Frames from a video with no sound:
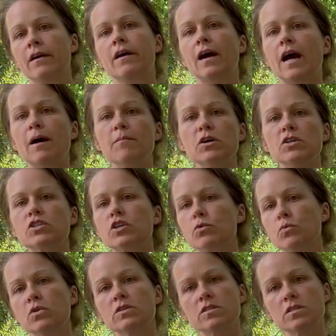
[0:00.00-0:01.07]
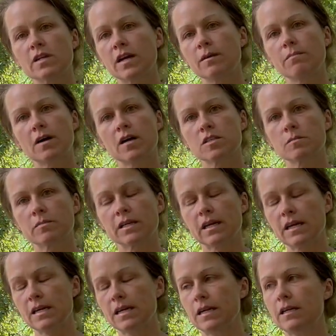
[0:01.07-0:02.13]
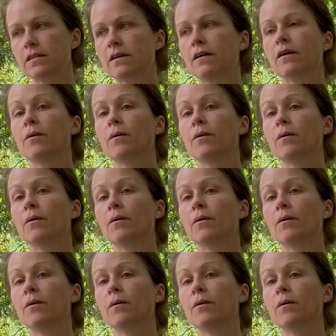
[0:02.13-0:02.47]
how much could one snake possibly eat?